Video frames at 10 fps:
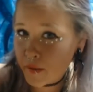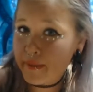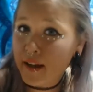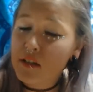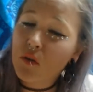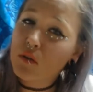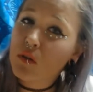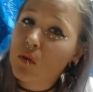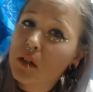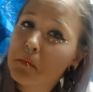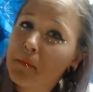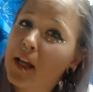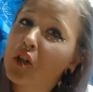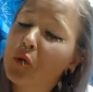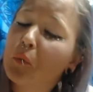That is also going to be my
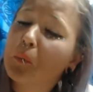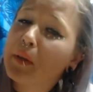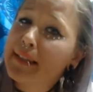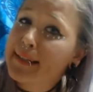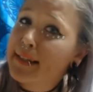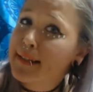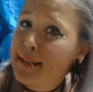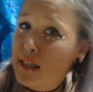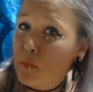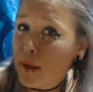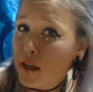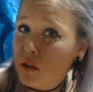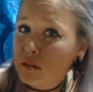new business email.